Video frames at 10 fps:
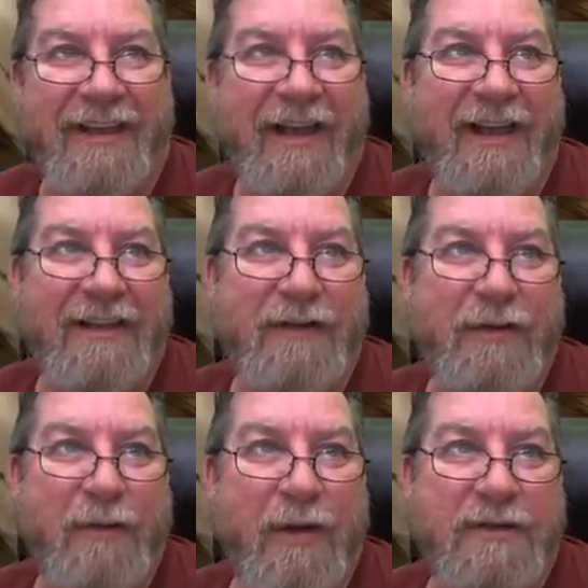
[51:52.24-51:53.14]

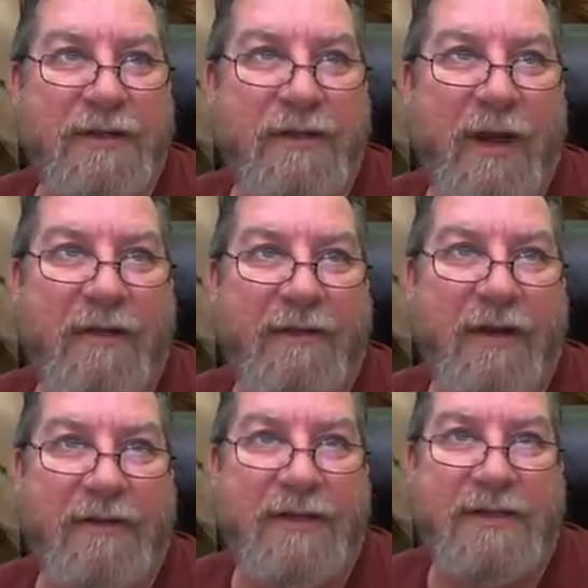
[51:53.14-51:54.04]
YouTube question. Do I have an
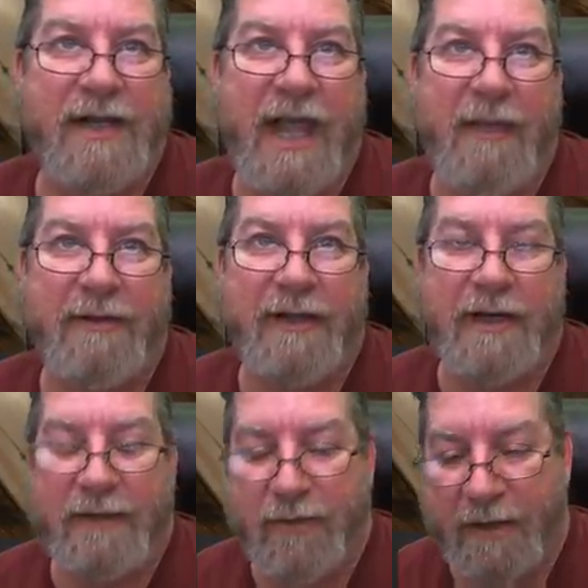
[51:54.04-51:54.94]
artistic habit that
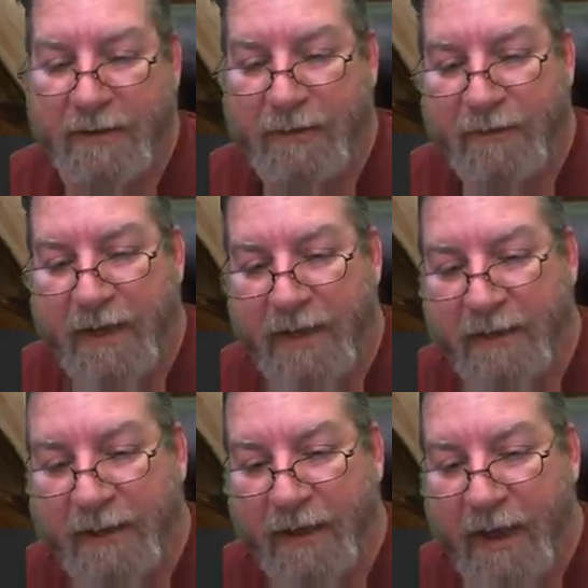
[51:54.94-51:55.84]
I try to do
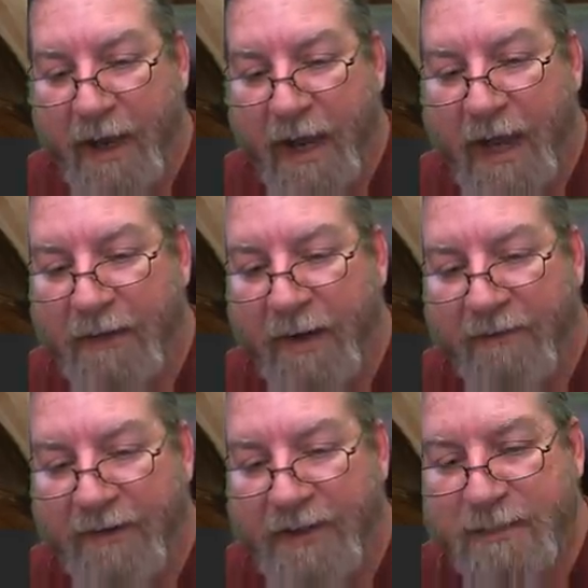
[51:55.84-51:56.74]
daily? I don't
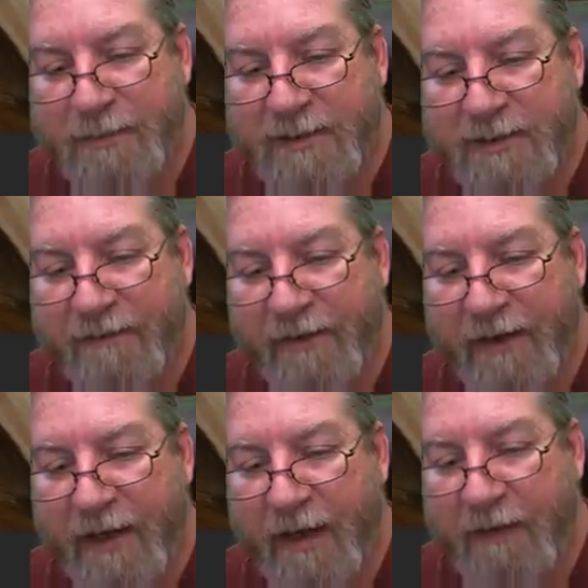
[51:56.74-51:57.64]
have any
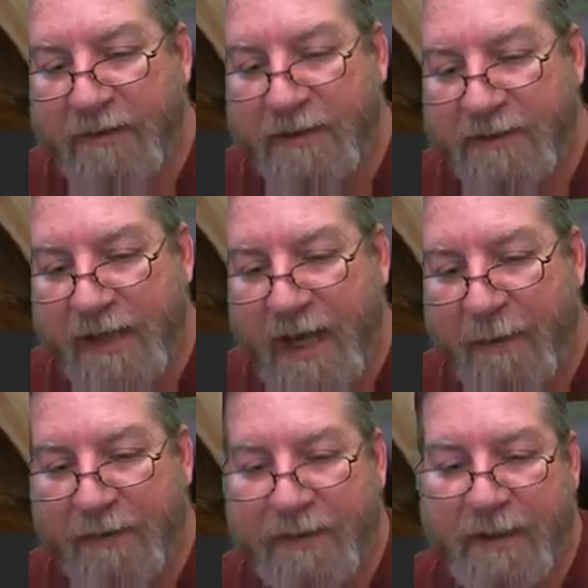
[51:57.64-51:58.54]
specific artistic
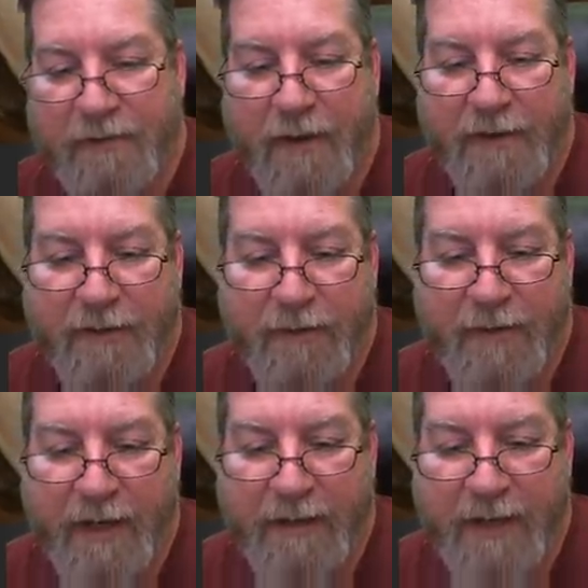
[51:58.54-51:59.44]
habit that I try to do
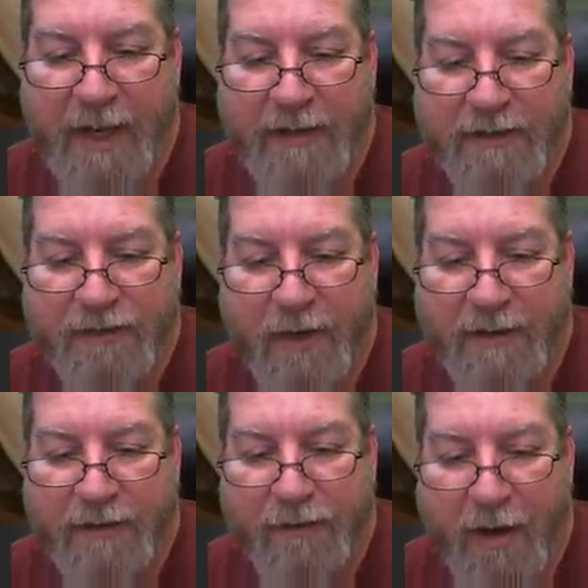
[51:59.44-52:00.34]
daily. I just try
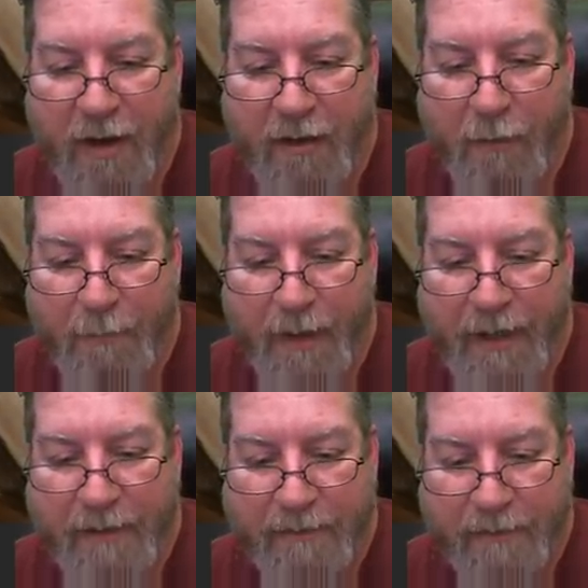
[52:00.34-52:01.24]
to draw or
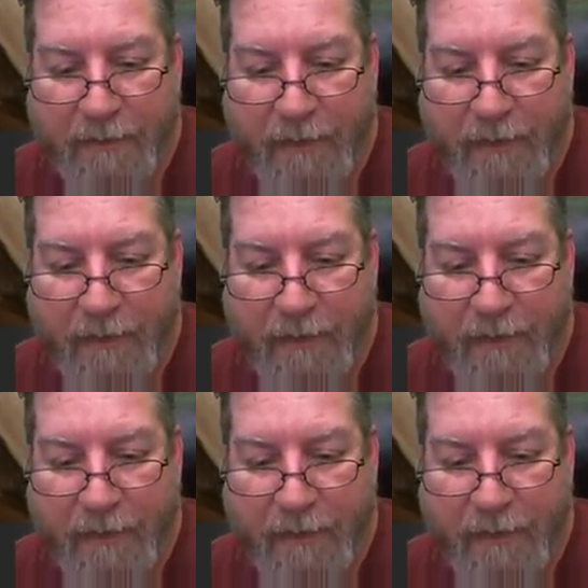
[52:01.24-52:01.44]
paint.